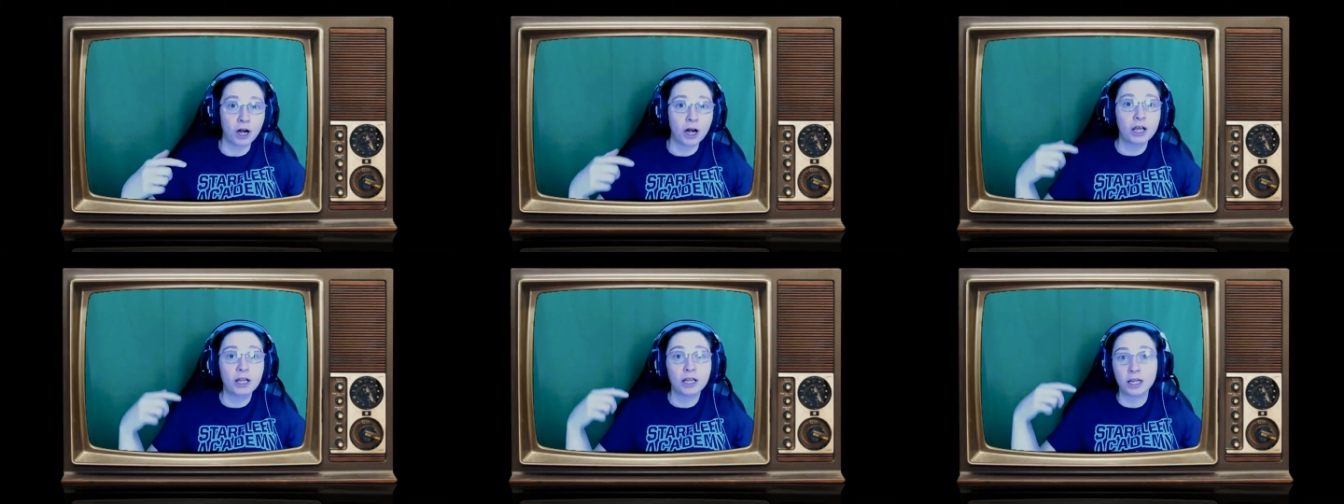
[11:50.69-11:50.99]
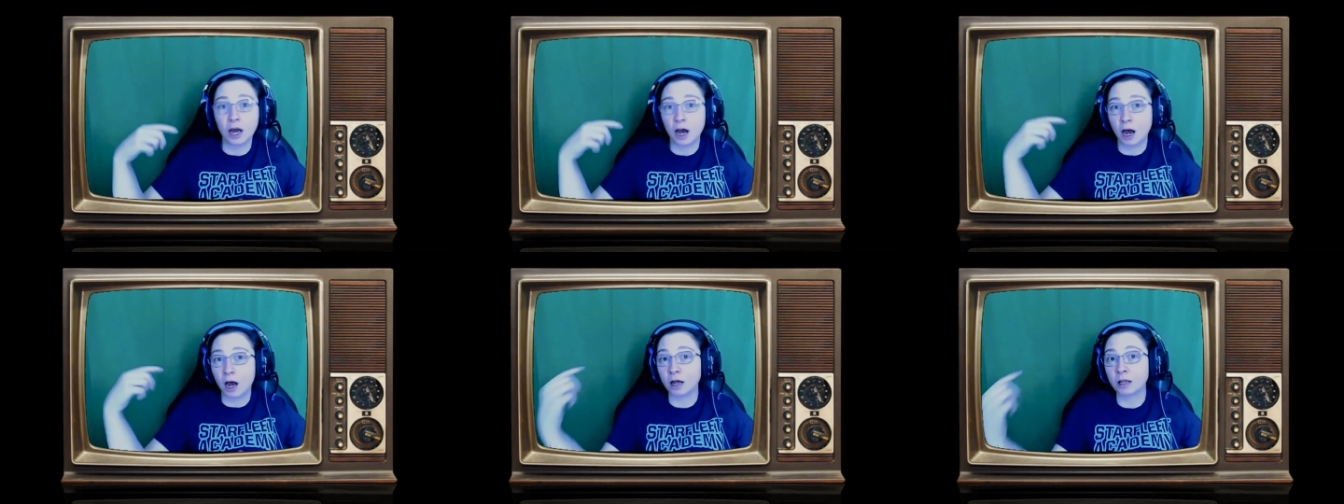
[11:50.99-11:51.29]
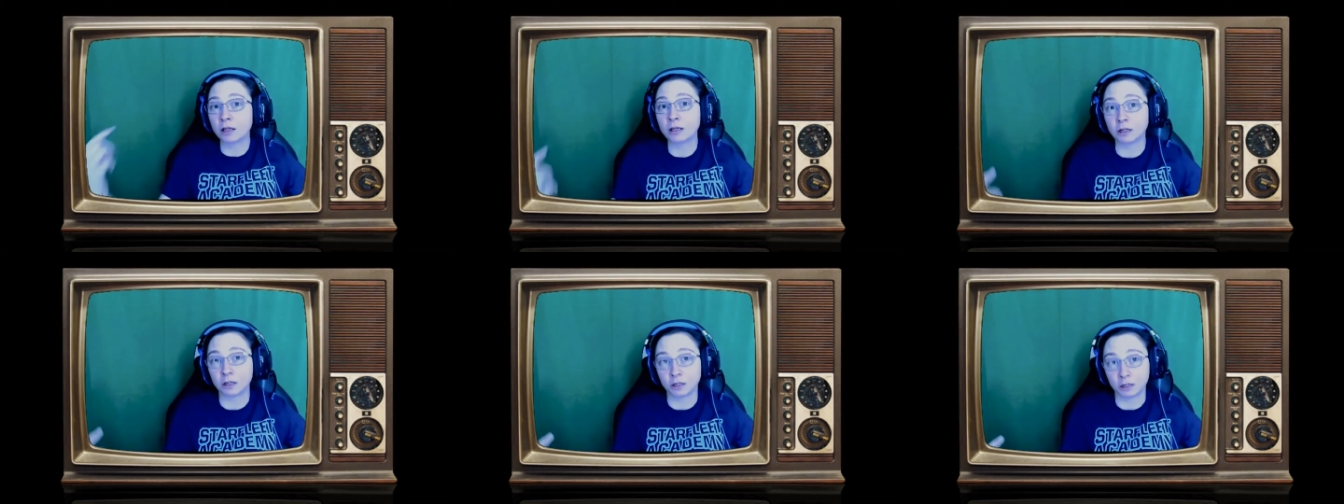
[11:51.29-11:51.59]
the
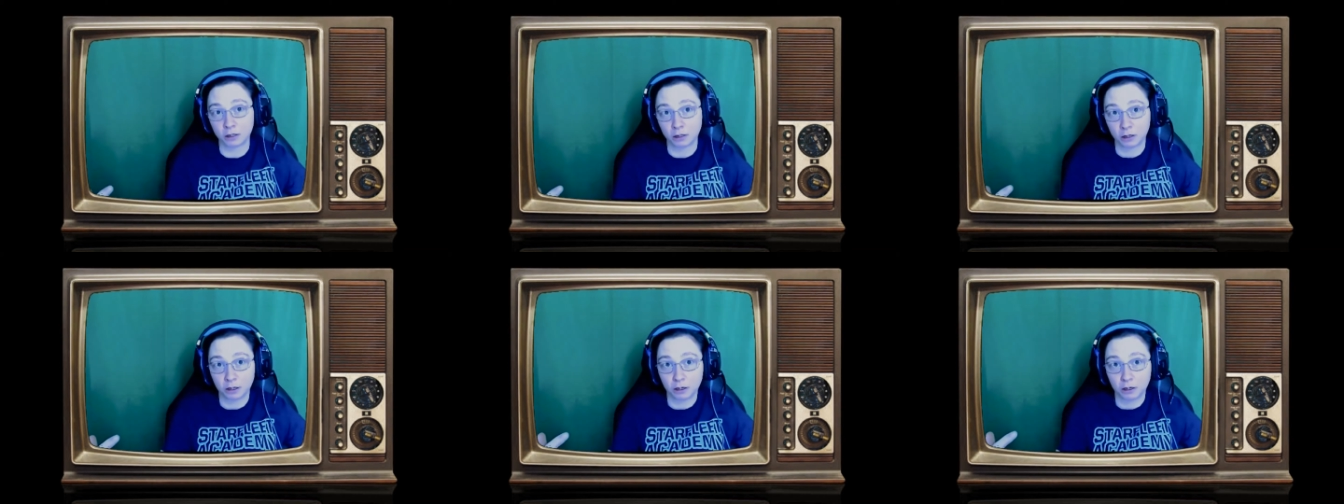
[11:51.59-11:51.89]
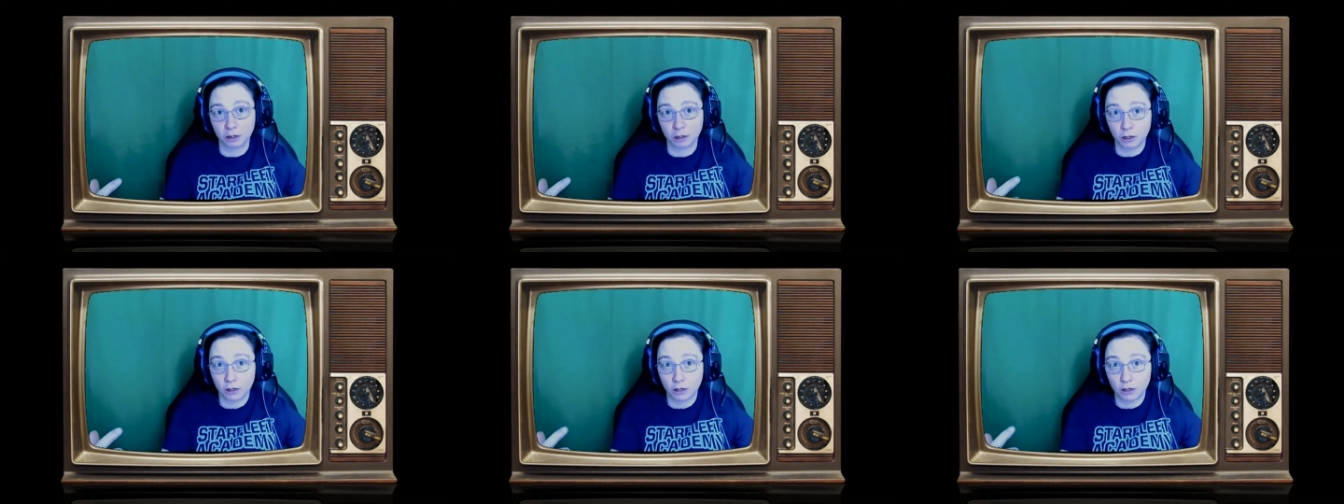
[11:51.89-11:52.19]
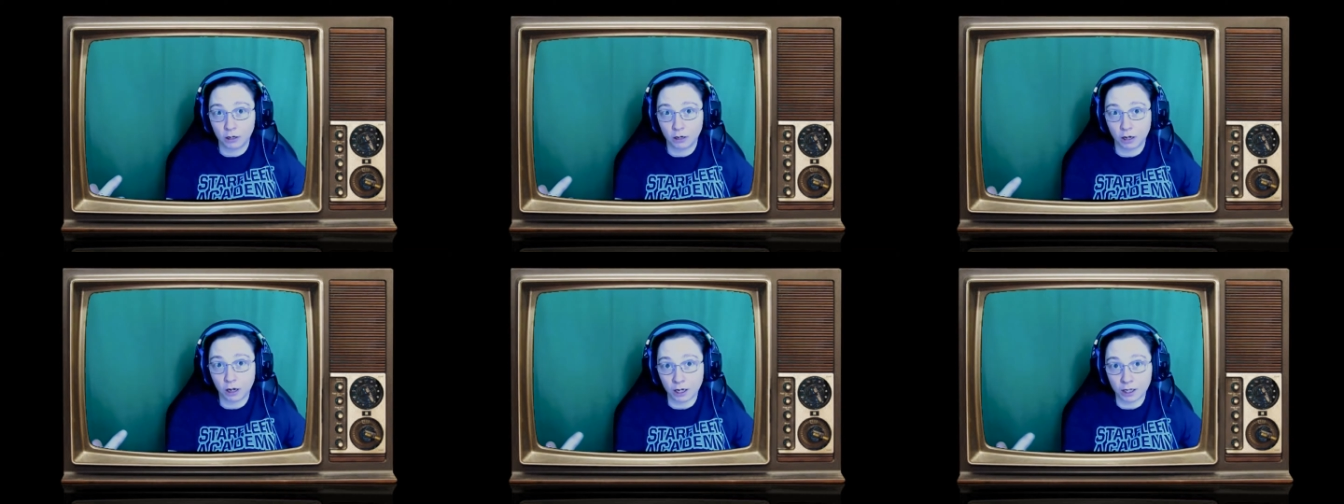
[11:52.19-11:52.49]
other
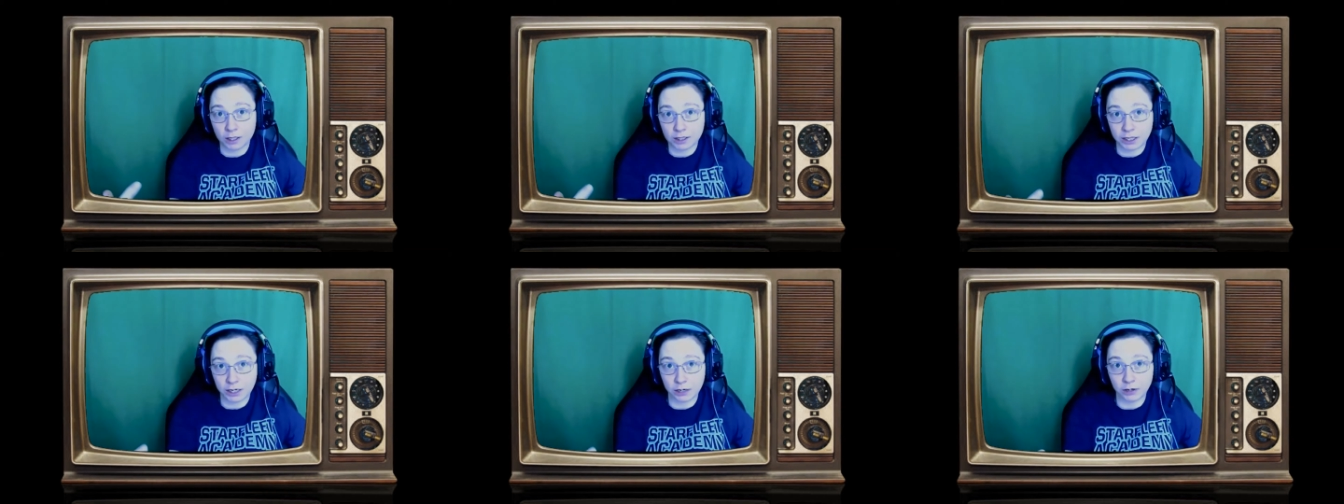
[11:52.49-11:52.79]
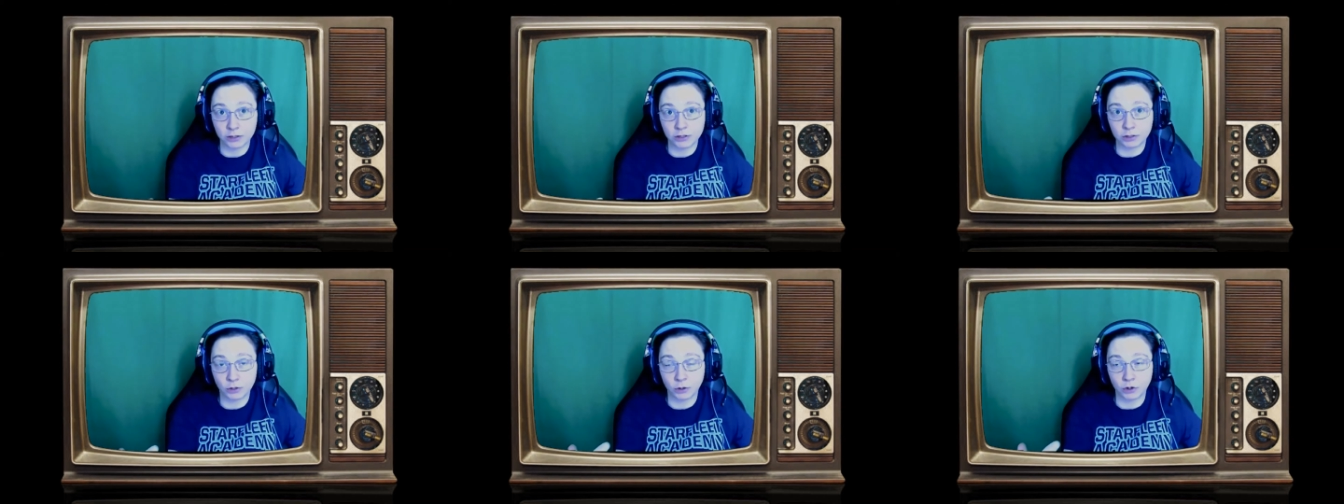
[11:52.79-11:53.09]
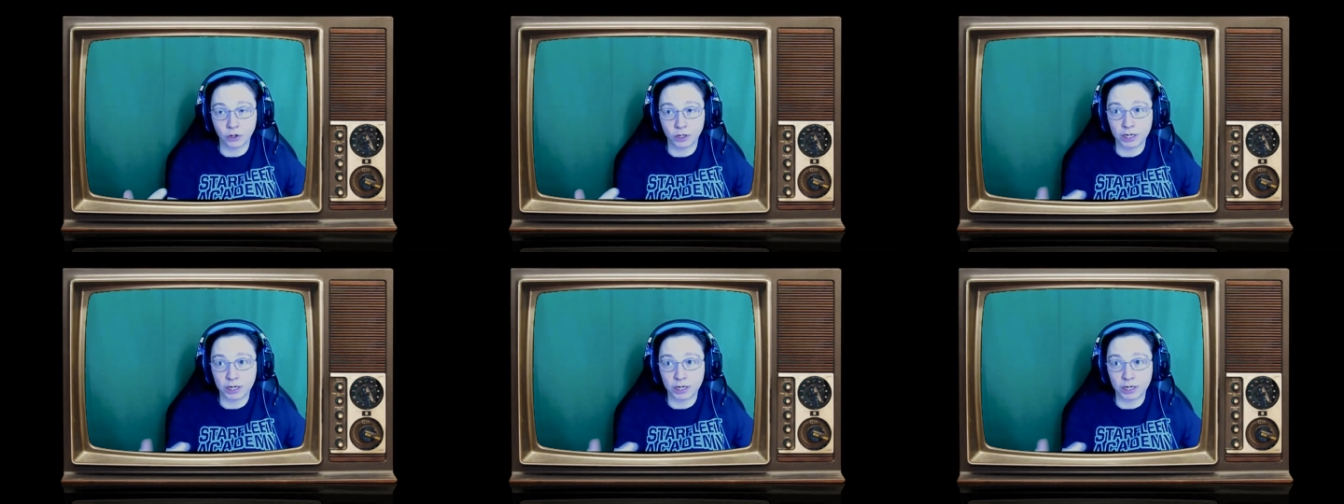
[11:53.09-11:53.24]
territory.